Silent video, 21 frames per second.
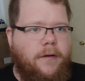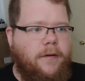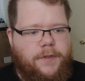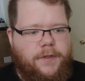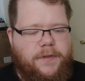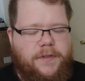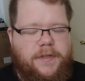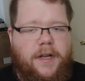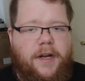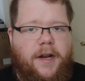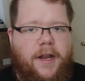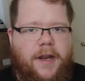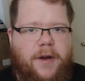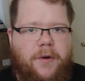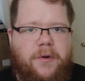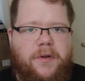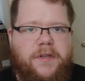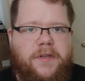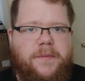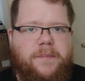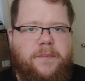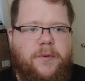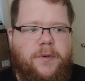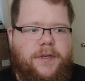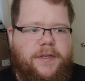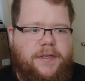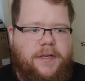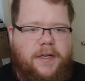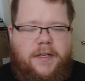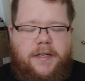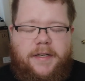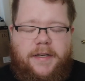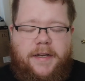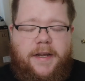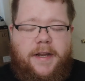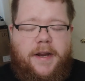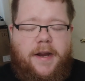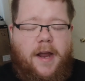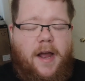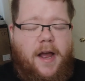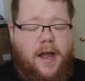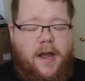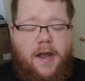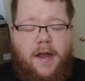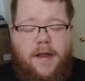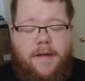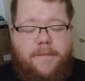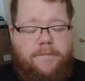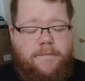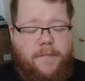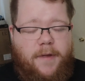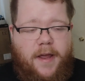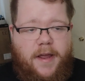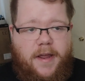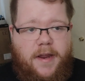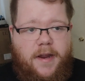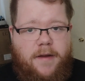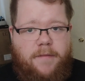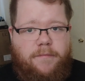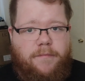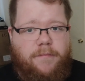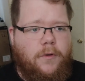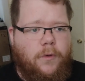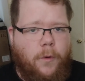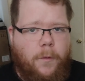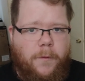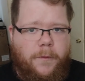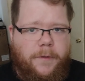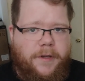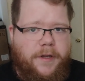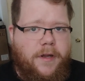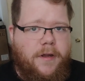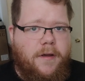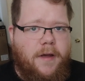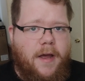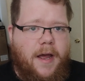So Sunday was pretty solid day. I ate normally.